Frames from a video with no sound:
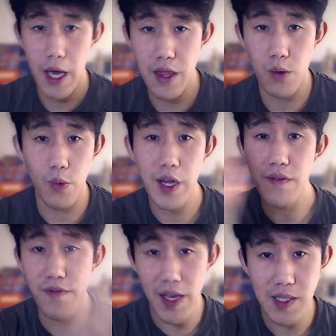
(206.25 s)
and then
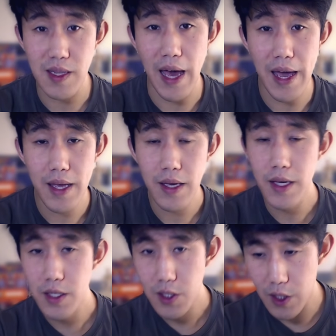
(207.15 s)
reinvest that
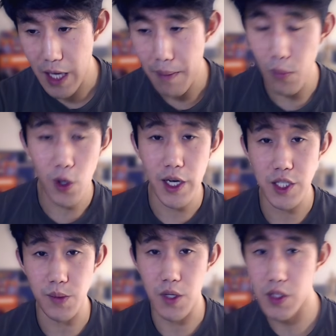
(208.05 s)
to get more
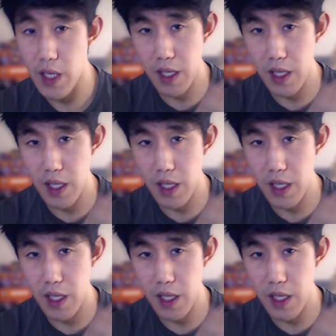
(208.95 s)
customers